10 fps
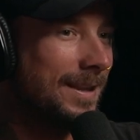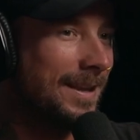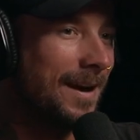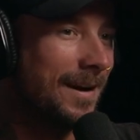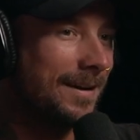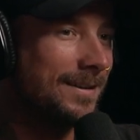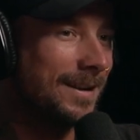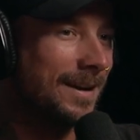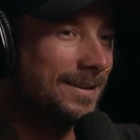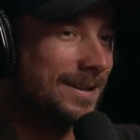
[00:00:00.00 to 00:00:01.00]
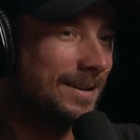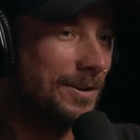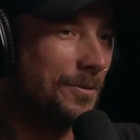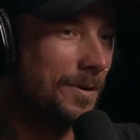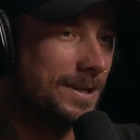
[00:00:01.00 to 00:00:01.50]
Yeah, yeah, yeah, it was like a
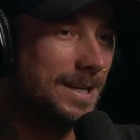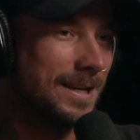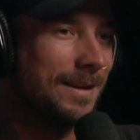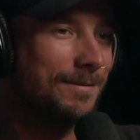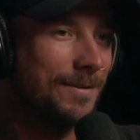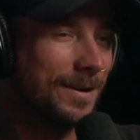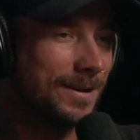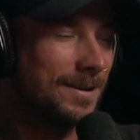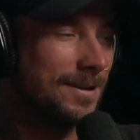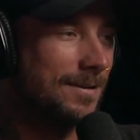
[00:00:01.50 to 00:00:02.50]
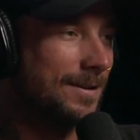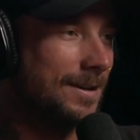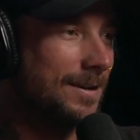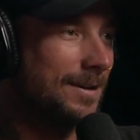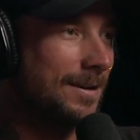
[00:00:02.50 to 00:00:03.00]
little one take that we wanted to do, and